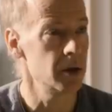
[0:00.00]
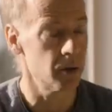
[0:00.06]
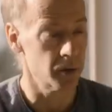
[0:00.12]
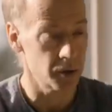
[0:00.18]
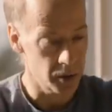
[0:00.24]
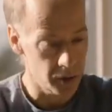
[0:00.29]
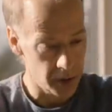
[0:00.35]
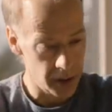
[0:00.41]
You
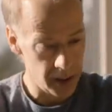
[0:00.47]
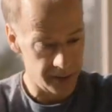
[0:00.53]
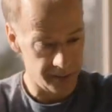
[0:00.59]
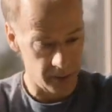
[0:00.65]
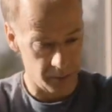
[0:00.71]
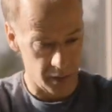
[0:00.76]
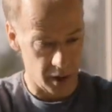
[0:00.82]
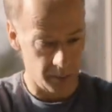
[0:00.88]
know, you could
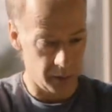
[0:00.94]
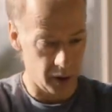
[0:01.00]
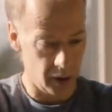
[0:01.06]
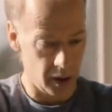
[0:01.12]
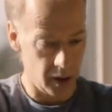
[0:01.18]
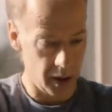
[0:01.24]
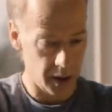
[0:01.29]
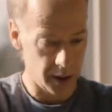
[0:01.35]
have a
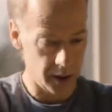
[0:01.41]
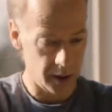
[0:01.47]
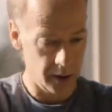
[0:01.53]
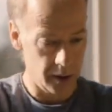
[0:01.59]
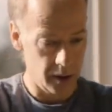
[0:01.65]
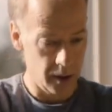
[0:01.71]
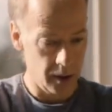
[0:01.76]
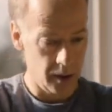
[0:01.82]
block
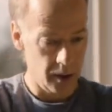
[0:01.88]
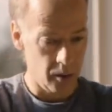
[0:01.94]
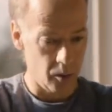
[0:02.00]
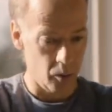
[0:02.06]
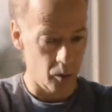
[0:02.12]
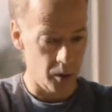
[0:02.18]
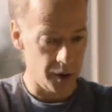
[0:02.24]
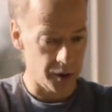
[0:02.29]

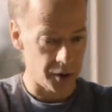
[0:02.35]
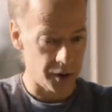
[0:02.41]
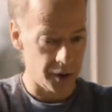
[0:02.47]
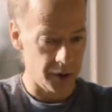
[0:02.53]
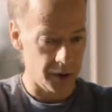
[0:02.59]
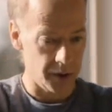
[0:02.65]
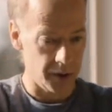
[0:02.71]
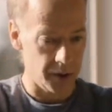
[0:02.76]
which
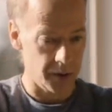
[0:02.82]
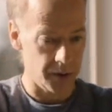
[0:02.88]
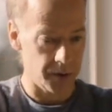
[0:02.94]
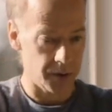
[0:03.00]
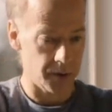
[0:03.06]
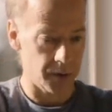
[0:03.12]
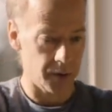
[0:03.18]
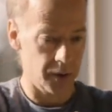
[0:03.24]

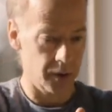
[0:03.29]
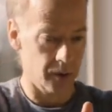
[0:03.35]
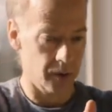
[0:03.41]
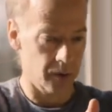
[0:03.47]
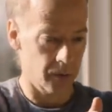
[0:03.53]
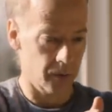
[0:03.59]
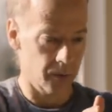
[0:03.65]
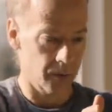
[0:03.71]
is, you
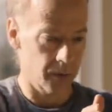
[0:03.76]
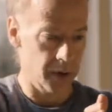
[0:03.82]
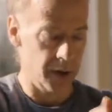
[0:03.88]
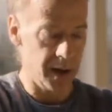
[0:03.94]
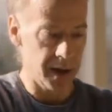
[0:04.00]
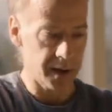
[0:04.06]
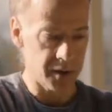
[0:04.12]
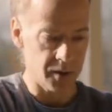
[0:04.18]
know,
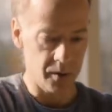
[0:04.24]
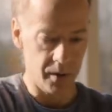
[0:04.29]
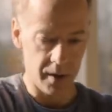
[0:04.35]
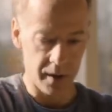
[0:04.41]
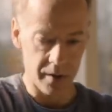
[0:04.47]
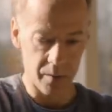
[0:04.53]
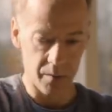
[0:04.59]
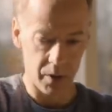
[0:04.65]
next to
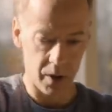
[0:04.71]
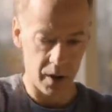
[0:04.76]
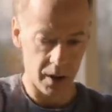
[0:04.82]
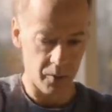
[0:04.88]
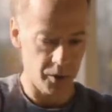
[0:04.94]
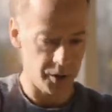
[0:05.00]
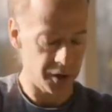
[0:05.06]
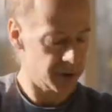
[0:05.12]
another
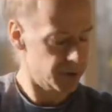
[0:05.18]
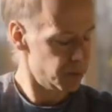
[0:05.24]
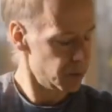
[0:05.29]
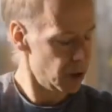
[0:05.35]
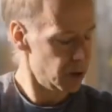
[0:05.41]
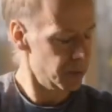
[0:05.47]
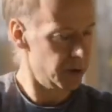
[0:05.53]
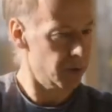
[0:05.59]
block which is
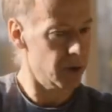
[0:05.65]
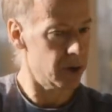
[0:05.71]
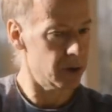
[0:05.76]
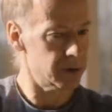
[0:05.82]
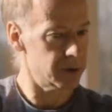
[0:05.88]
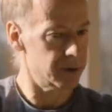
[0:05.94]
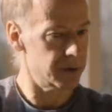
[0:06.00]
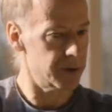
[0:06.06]
probably
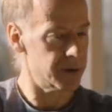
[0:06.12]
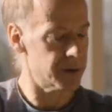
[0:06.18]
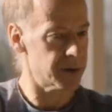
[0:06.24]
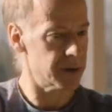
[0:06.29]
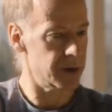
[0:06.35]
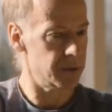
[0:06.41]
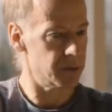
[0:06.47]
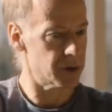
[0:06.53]
relatively the
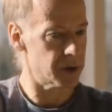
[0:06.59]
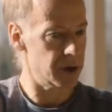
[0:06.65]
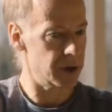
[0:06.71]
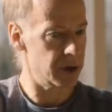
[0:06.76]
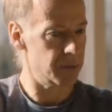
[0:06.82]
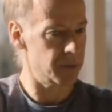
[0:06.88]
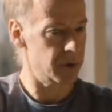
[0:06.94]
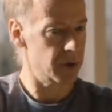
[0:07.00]
same
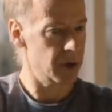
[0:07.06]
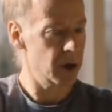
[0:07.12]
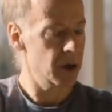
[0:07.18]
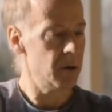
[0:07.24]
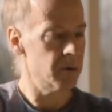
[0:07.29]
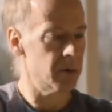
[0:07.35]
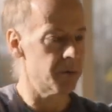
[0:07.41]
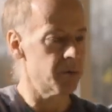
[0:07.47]
shape.
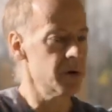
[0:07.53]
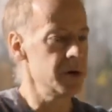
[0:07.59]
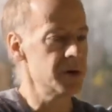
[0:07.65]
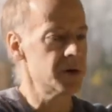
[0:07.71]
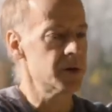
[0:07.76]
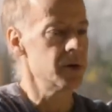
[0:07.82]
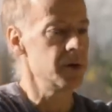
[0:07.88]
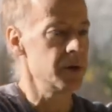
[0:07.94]
But
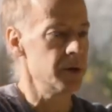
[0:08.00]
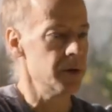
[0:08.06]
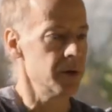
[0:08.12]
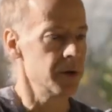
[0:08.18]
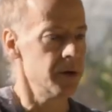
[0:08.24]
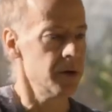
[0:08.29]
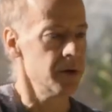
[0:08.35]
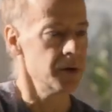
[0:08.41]
pretty soon
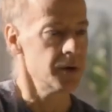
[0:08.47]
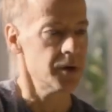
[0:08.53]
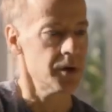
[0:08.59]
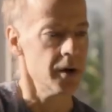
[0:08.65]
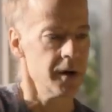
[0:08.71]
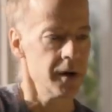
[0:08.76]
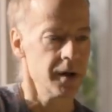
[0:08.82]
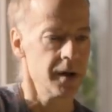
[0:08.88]
you're
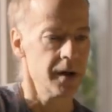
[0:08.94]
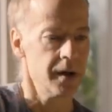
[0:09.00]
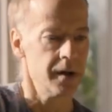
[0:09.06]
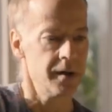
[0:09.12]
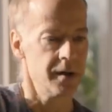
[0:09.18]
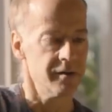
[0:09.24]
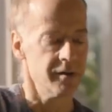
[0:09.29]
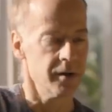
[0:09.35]
starting to get
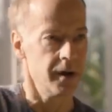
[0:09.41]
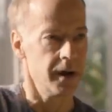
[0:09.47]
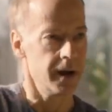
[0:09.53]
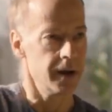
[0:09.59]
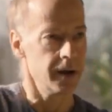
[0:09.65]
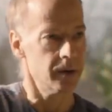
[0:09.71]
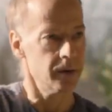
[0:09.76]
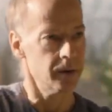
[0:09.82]
a different
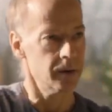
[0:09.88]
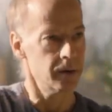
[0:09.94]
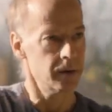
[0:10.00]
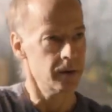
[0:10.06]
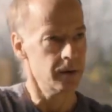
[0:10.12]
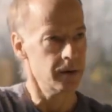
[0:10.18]
angle,